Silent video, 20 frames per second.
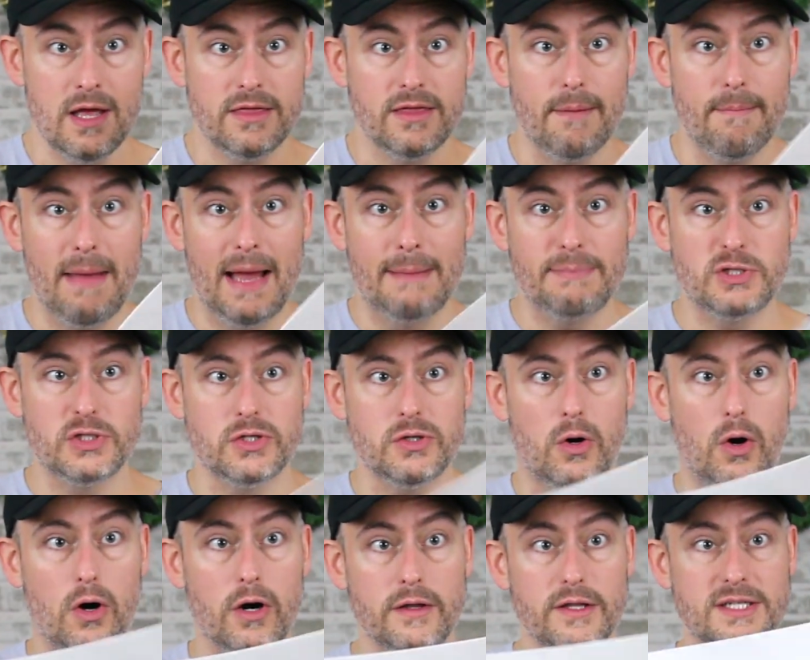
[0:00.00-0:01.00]
The maps
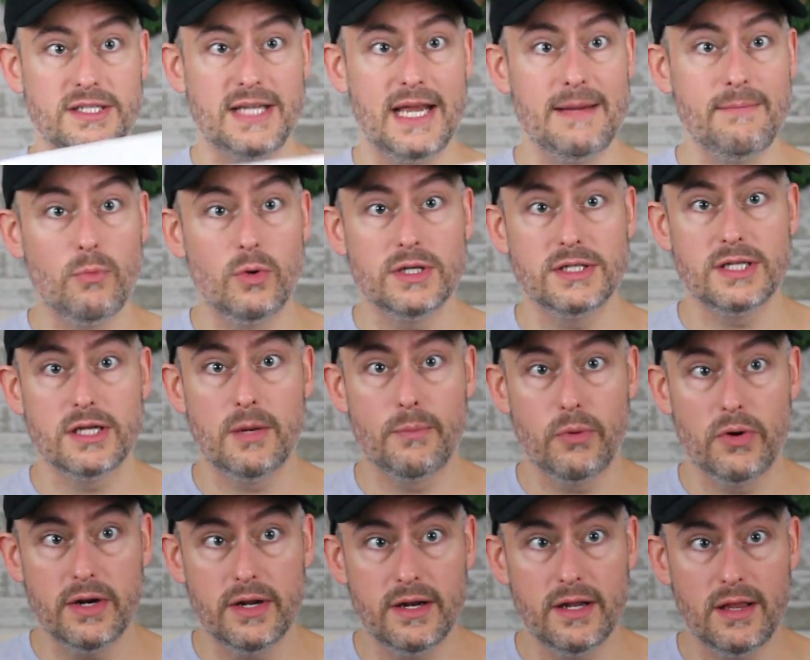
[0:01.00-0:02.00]
are the same ones that are
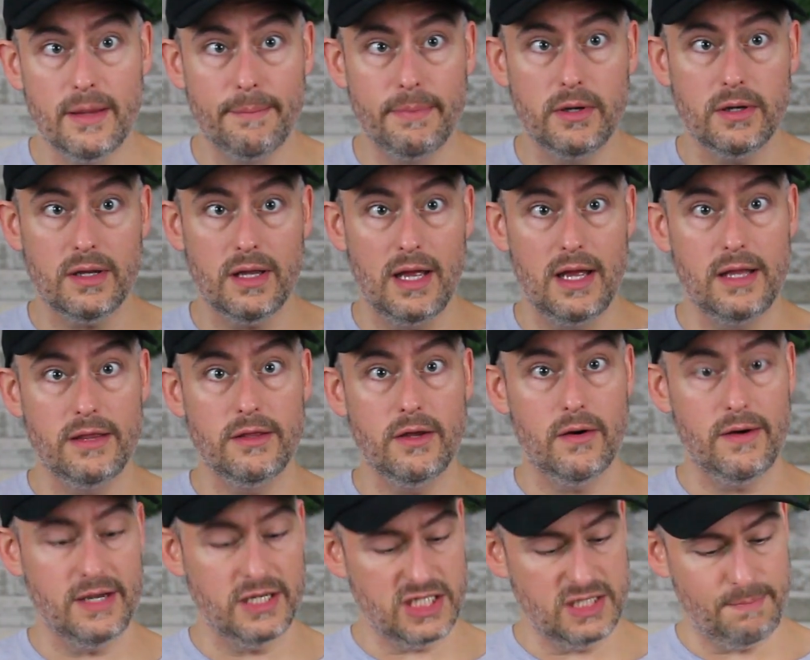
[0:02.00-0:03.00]
printed in the book, and
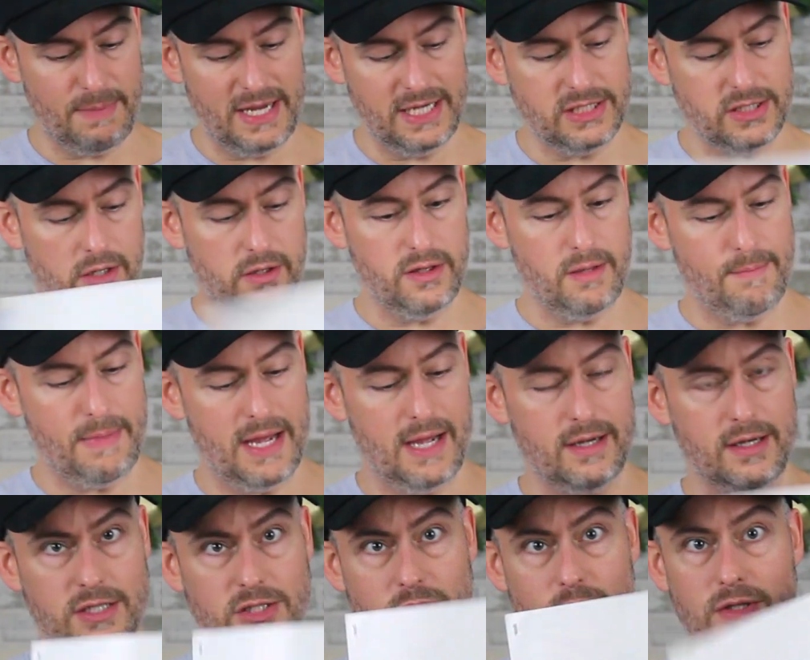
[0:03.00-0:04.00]
there is space on the
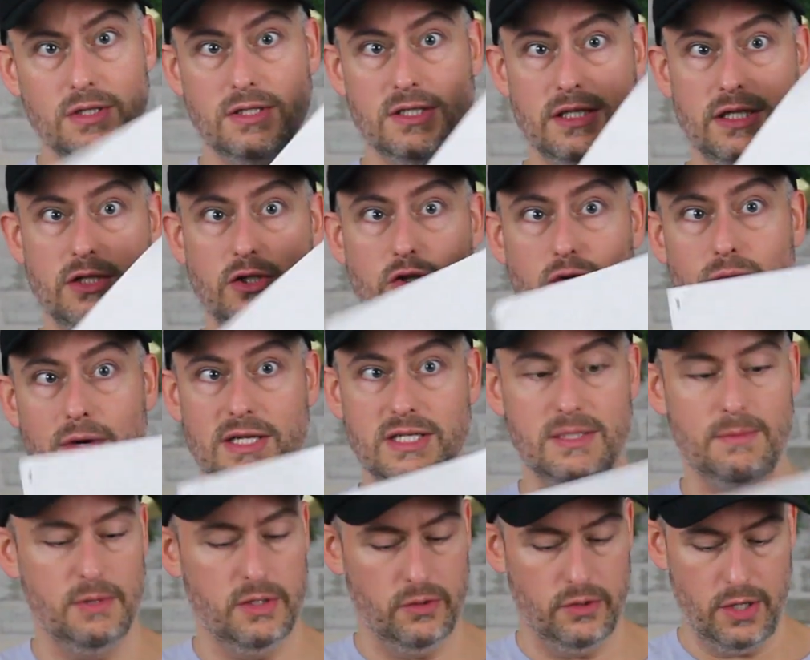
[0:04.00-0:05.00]
back, as you can see, to write
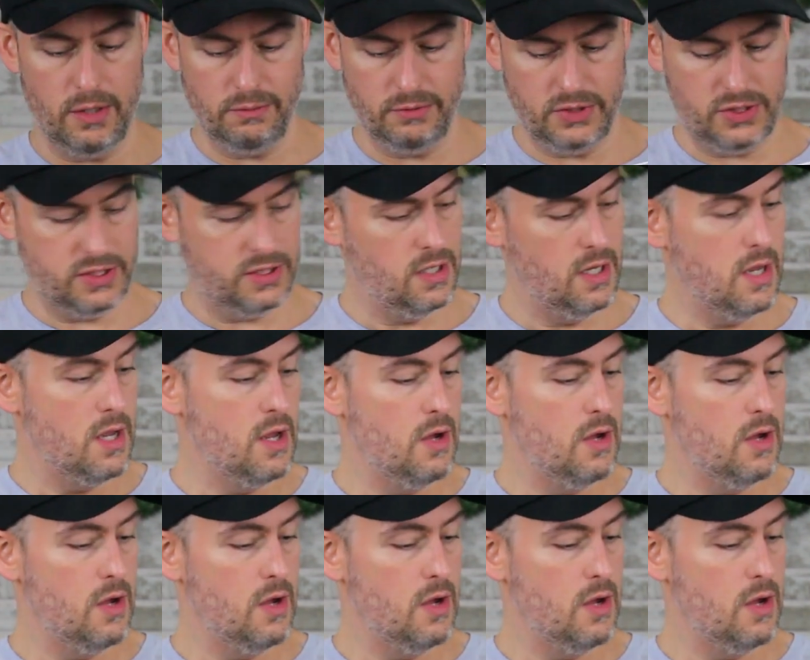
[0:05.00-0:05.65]
some little notes.